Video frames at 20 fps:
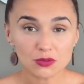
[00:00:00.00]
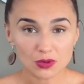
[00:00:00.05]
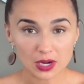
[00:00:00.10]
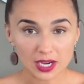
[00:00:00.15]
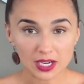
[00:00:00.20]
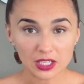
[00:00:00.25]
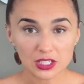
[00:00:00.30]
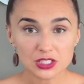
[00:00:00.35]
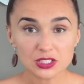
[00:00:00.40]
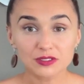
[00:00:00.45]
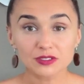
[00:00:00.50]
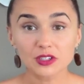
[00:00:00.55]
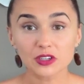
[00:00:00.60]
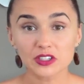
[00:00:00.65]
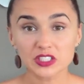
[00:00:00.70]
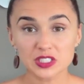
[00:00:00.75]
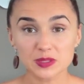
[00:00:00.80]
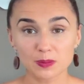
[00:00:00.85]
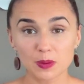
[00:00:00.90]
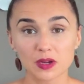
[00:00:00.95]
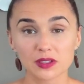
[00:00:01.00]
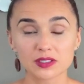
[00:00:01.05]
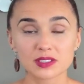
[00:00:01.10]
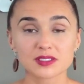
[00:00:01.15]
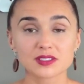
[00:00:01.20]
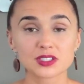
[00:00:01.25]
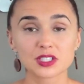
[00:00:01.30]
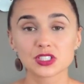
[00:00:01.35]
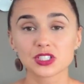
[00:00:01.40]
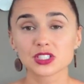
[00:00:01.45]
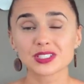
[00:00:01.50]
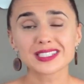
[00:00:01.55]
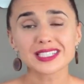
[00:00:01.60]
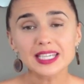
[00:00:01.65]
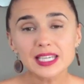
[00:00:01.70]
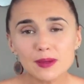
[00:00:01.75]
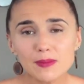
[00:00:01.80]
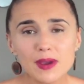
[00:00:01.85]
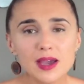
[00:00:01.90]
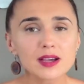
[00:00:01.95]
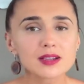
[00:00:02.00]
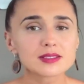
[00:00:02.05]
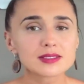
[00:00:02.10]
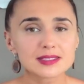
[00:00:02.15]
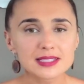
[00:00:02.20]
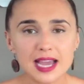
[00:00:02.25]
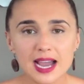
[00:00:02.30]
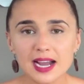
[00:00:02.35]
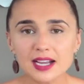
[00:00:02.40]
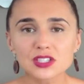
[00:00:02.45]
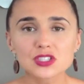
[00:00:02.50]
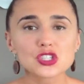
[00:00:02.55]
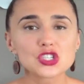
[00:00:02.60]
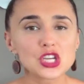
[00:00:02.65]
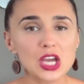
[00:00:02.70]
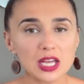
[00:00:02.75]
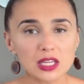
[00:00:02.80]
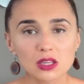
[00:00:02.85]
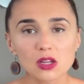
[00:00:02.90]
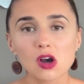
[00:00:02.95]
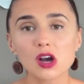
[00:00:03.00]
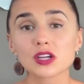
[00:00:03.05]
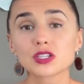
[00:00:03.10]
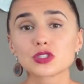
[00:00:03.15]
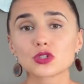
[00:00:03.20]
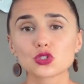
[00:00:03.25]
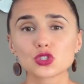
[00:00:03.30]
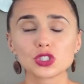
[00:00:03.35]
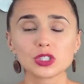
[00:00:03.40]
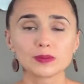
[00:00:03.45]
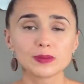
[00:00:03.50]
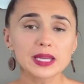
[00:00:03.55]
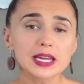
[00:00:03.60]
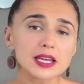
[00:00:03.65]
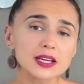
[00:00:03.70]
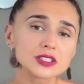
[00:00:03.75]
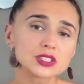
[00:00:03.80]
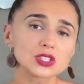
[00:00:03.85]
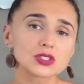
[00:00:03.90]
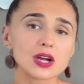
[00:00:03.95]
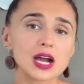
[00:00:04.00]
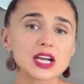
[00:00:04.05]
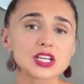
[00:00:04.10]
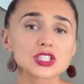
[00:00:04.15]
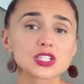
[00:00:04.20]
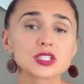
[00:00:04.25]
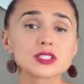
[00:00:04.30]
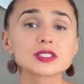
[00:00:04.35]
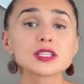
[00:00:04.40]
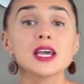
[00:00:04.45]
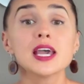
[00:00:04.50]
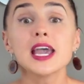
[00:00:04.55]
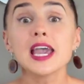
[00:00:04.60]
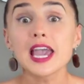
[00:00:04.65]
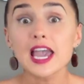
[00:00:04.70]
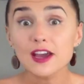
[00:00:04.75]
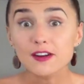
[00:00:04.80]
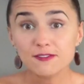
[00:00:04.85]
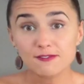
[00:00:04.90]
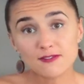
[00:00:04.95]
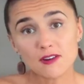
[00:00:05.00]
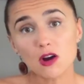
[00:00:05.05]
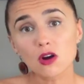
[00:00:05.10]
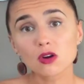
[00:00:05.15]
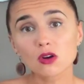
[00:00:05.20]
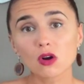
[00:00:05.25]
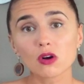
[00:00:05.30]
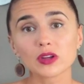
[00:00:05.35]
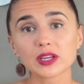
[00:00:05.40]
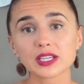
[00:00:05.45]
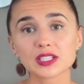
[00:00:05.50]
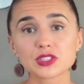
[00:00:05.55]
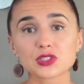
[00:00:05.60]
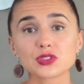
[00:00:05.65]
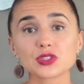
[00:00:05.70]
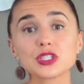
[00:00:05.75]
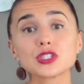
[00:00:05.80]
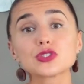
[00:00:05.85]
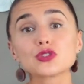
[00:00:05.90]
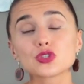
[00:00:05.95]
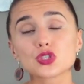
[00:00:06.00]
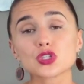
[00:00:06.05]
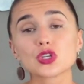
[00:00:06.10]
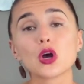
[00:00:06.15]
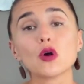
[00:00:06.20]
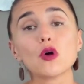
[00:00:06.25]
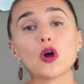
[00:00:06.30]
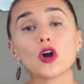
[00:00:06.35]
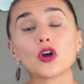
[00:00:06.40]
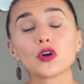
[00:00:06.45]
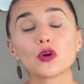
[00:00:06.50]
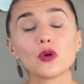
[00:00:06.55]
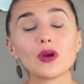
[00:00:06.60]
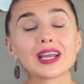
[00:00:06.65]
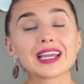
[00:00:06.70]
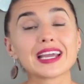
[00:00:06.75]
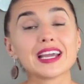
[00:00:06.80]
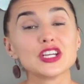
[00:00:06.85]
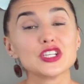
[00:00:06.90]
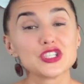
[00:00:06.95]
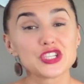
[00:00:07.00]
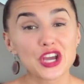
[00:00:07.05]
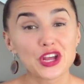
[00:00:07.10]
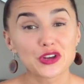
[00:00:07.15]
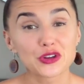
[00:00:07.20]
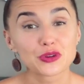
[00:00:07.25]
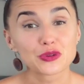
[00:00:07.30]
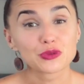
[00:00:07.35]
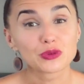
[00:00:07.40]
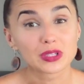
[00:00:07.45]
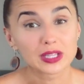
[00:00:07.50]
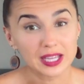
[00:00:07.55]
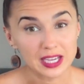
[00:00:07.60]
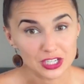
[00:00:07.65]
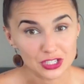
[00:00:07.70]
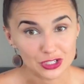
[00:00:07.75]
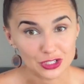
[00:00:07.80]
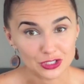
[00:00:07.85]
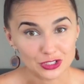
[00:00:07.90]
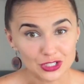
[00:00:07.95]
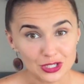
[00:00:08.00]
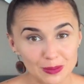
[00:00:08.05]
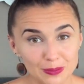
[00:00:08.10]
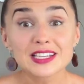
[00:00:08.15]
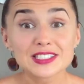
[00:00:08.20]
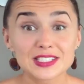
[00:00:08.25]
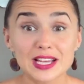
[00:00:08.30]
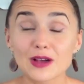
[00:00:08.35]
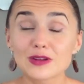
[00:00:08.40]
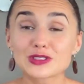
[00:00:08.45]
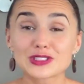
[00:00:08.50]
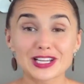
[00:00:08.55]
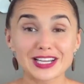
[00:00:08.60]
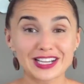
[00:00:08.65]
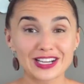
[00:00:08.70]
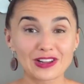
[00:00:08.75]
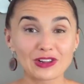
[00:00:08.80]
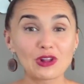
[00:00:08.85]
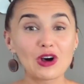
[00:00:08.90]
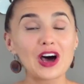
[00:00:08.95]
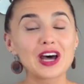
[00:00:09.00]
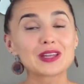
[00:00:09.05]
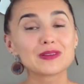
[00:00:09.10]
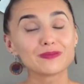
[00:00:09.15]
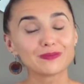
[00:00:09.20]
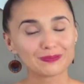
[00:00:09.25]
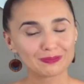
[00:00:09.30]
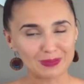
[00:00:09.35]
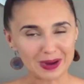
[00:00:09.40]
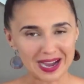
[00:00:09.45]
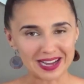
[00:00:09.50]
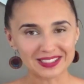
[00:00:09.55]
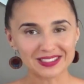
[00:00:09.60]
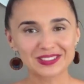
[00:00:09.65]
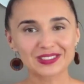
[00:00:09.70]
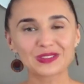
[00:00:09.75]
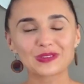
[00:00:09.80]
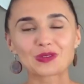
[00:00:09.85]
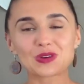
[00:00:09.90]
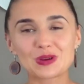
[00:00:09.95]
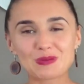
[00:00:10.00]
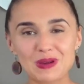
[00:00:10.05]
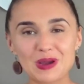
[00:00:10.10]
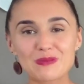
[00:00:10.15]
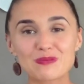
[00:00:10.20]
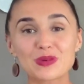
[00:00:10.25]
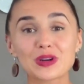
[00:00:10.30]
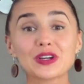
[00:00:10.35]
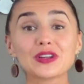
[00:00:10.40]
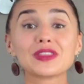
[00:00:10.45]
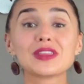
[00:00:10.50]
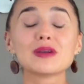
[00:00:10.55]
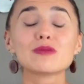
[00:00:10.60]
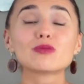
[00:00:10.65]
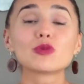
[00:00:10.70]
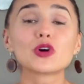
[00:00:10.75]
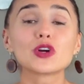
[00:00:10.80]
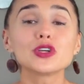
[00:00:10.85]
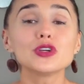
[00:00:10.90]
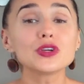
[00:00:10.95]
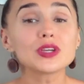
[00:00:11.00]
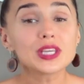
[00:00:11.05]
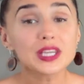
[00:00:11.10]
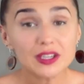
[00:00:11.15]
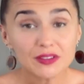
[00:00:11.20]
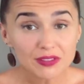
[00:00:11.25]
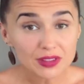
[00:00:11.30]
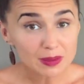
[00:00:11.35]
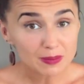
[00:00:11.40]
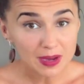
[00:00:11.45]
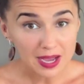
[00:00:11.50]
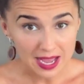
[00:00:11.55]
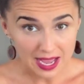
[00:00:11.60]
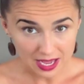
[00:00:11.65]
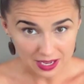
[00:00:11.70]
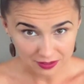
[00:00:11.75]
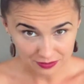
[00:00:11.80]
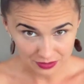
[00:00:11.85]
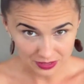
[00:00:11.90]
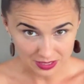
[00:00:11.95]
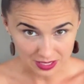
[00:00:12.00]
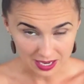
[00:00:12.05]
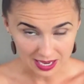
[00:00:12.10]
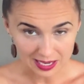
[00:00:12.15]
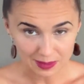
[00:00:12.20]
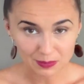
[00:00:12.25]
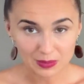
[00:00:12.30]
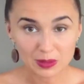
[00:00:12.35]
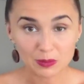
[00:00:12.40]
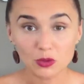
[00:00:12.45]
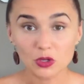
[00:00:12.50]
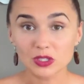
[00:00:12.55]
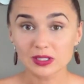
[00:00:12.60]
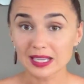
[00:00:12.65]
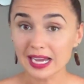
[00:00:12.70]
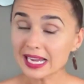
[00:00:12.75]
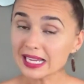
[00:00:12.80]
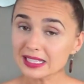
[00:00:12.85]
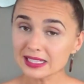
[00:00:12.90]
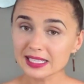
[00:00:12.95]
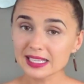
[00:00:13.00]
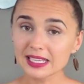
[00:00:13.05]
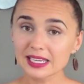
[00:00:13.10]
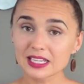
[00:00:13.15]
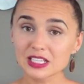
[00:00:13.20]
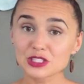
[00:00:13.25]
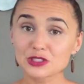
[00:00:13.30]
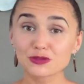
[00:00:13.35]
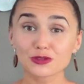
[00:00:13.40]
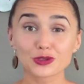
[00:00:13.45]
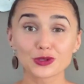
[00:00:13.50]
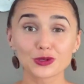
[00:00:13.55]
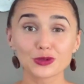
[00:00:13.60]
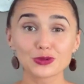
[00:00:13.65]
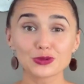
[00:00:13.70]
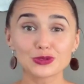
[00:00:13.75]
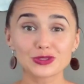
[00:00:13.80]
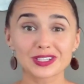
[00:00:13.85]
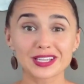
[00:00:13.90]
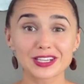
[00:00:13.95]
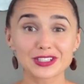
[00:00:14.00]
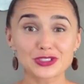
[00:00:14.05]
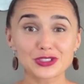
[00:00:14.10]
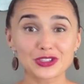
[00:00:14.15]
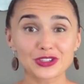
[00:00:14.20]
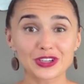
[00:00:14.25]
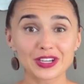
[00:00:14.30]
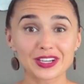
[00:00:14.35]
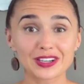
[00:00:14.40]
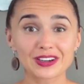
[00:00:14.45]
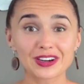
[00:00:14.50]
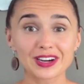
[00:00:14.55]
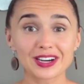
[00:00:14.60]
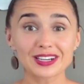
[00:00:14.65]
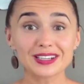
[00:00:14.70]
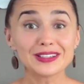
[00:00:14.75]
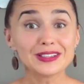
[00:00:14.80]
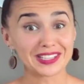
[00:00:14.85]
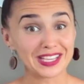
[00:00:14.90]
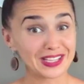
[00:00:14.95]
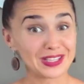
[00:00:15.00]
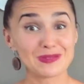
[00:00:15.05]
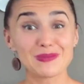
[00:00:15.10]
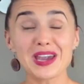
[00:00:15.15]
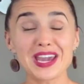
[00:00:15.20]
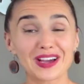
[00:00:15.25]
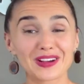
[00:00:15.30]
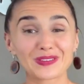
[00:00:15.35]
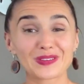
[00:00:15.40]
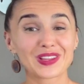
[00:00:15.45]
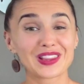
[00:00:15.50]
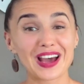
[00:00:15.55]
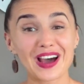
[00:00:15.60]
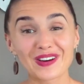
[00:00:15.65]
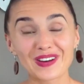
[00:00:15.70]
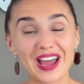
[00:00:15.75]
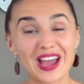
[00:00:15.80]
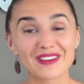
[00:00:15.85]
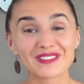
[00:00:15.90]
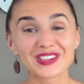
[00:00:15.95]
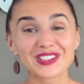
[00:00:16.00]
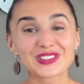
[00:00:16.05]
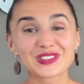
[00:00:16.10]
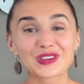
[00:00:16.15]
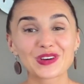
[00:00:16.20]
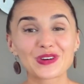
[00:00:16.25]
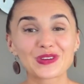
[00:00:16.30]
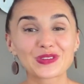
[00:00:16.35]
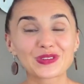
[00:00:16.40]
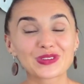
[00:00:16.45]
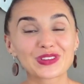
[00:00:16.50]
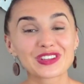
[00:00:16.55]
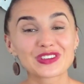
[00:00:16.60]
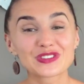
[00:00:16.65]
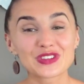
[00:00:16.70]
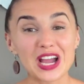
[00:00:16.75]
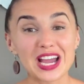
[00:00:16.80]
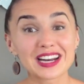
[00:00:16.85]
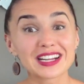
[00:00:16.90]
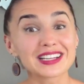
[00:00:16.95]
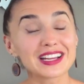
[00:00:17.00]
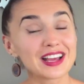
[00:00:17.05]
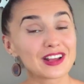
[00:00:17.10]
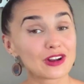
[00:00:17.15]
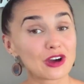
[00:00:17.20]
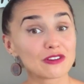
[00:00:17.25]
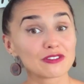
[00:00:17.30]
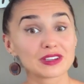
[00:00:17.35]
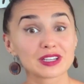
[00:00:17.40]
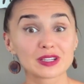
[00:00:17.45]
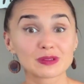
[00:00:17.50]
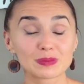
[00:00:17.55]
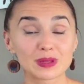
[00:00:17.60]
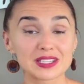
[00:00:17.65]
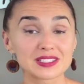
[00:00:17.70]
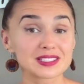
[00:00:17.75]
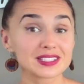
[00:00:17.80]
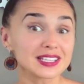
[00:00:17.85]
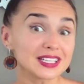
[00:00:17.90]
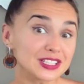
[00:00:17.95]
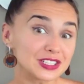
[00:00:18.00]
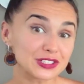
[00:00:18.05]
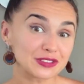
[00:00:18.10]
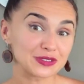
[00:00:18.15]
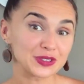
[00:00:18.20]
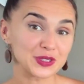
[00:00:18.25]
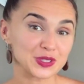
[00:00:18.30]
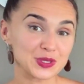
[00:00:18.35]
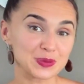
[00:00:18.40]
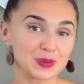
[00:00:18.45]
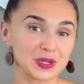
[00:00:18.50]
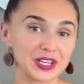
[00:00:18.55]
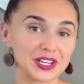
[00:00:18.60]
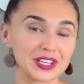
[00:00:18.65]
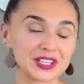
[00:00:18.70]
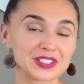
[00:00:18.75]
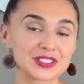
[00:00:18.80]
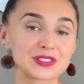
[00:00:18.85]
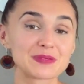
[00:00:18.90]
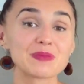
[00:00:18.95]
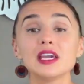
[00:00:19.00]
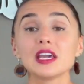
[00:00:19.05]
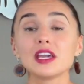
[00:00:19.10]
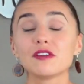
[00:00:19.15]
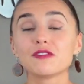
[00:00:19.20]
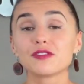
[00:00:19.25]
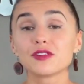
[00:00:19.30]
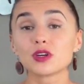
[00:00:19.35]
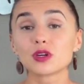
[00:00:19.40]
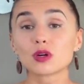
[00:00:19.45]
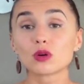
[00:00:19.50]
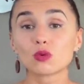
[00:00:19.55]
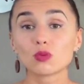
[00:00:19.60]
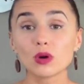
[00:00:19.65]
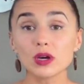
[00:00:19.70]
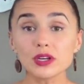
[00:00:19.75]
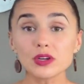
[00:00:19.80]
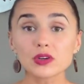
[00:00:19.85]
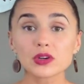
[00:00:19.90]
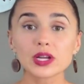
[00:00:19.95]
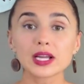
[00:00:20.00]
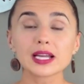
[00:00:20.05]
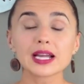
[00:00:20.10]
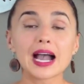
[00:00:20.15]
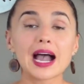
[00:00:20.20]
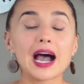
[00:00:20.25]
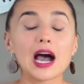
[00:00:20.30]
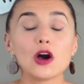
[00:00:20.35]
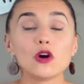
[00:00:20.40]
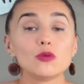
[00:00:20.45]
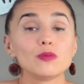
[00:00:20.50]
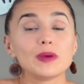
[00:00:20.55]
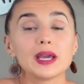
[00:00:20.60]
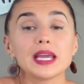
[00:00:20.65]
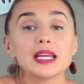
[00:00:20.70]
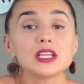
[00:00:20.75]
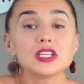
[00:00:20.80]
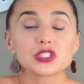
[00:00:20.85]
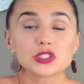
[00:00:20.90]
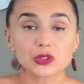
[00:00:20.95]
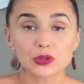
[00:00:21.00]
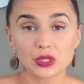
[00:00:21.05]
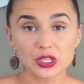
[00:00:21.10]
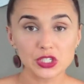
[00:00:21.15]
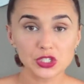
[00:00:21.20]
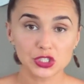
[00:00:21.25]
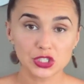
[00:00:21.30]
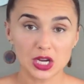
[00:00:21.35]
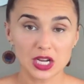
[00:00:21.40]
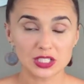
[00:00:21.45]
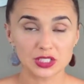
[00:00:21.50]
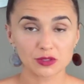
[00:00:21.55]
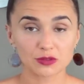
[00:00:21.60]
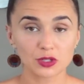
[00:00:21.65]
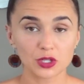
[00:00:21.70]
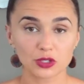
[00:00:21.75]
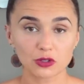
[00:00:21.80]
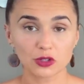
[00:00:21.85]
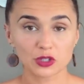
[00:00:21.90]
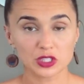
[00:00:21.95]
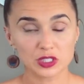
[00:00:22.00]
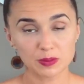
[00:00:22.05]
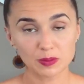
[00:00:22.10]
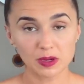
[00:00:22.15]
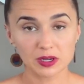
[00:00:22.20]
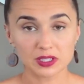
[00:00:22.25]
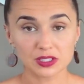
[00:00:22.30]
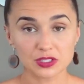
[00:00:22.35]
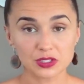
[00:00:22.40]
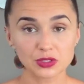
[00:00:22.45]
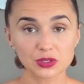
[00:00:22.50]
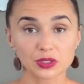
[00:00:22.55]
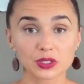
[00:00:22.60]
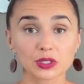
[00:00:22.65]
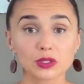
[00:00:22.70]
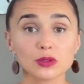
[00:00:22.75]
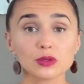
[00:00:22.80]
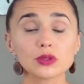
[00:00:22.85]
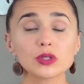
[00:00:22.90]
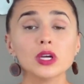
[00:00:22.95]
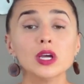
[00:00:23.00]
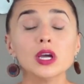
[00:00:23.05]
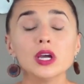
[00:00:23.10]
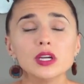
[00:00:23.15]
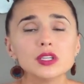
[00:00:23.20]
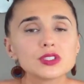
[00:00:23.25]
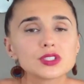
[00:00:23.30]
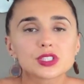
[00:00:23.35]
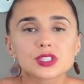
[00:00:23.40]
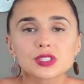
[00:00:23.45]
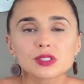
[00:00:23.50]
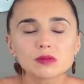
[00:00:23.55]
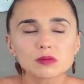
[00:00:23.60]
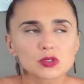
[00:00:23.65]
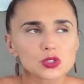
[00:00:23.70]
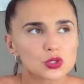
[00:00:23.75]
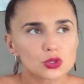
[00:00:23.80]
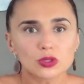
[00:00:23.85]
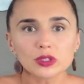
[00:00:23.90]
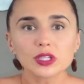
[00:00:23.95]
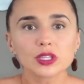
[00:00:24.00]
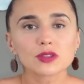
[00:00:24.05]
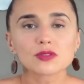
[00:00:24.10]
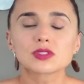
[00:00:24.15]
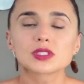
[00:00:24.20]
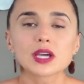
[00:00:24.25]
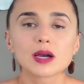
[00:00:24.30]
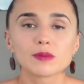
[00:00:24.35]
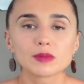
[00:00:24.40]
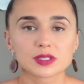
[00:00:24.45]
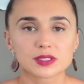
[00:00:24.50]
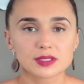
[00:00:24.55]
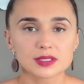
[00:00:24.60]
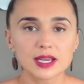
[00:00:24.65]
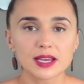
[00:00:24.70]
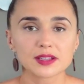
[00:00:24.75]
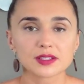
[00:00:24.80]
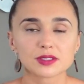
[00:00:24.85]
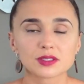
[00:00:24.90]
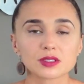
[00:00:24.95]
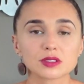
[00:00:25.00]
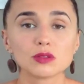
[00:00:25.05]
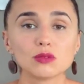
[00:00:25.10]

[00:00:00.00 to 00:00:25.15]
records of correspondence such as emails, texts, chat logs, social media interactions, and phone call histories to show ongoing and genuine relationship. Sounds like a lot, but remember, the more you give them ahead of time, the more likely it is for you to get your green card in the mail without having to go through the dreaded and often unpleasant interview experience. If you're wondering how many screenshots of your correspondence to include, just truly use common sense.